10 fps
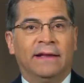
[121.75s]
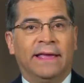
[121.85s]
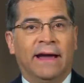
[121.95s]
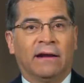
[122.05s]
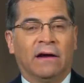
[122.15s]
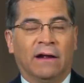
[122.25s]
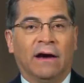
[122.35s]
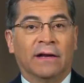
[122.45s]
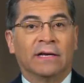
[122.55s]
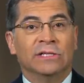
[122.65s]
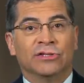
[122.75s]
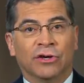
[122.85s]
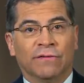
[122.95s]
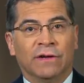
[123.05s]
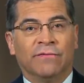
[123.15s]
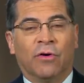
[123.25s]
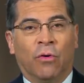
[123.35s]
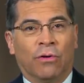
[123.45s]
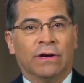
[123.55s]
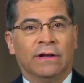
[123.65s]
he can count on a conservative
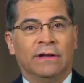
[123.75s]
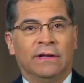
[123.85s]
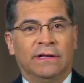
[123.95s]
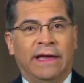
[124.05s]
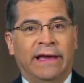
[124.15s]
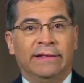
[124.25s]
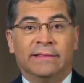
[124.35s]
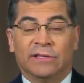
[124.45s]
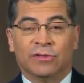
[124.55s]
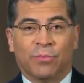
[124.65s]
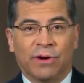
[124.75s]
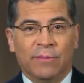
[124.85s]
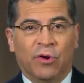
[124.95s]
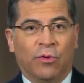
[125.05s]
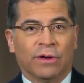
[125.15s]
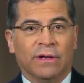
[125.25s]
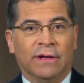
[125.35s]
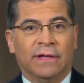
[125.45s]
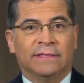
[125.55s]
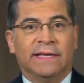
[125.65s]
court in the Supreme Court
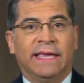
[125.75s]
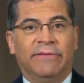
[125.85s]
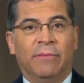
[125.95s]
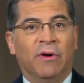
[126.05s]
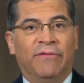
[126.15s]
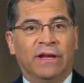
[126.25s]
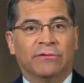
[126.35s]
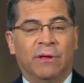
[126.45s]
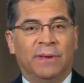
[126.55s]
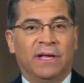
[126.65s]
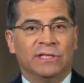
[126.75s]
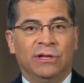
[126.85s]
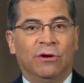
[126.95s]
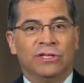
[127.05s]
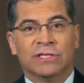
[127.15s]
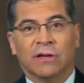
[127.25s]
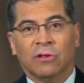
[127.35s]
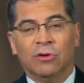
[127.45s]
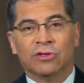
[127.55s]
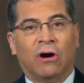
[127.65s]
to give him a victory, because he knows he's going to
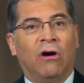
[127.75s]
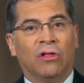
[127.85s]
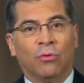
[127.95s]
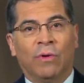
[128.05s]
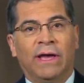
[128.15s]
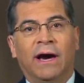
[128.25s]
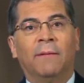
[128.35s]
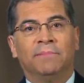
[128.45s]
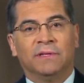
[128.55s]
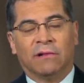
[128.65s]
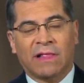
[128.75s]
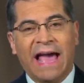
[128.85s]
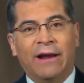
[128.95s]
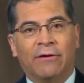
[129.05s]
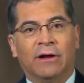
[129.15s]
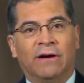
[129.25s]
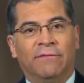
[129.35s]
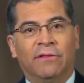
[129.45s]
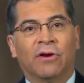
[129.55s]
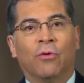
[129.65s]
lose all the way up the ladder
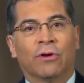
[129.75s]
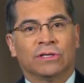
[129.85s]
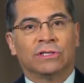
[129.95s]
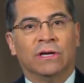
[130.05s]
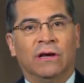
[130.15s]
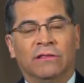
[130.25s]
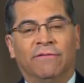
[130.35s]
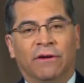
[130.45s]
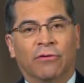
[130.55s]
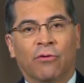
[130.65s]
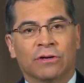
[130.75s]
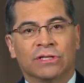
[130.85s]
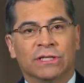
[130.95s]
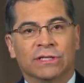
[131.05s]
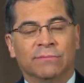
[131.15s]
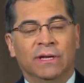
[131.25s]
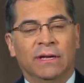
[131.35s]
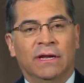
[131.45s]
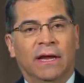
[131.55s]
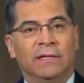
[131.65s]
of the courts, the federal court system.
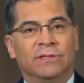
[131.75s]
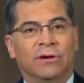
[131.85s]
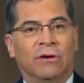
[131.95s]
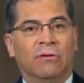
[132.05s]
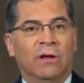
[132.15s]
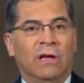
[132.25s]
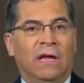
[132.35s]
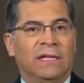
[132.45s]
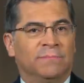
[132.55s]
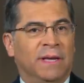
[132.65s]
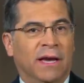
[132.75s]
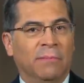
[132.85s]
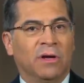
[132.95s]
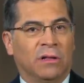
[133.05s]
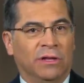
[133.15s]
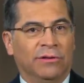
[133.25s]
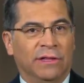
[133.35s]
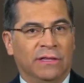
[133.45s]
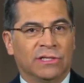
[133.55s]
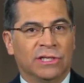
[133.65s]
And so it's become clear
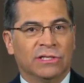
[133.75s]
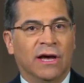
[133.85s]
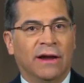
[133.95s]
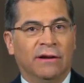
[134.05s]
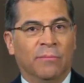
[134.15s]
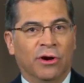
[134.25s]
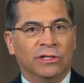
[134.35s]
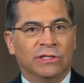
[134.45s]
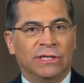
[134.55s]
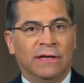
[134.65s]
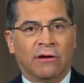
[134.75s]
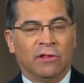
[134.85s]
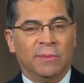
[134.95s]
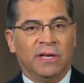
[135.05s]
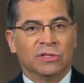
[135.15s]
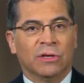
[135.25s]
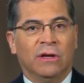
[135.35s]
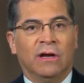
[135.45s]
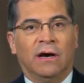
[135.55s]
that this is not an emergency, not only because